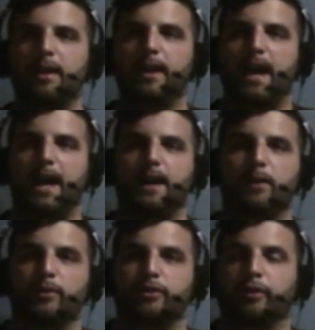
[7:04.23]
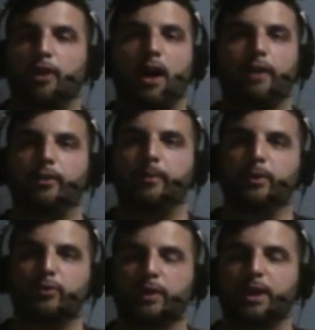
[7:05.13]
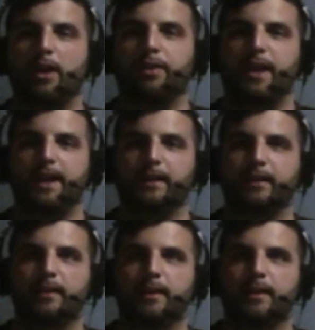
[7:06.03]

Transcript: And it was just awesome, and it was really authentic.